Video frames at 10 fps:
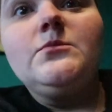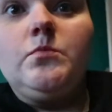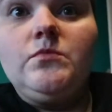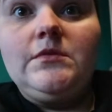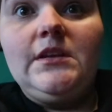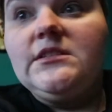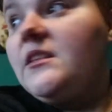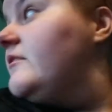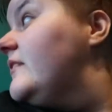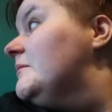is near
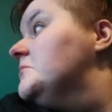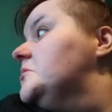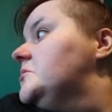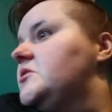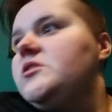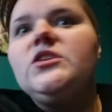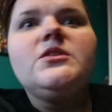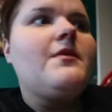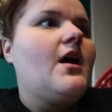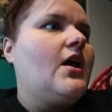something flammable, which is not
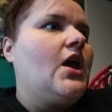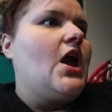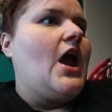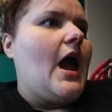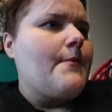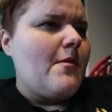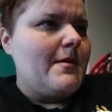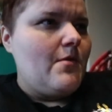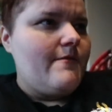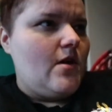good, but I'll
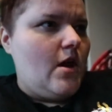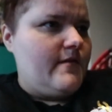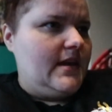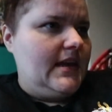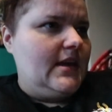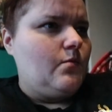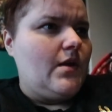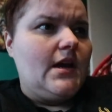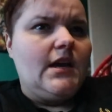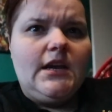probably move it over here
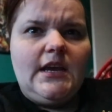where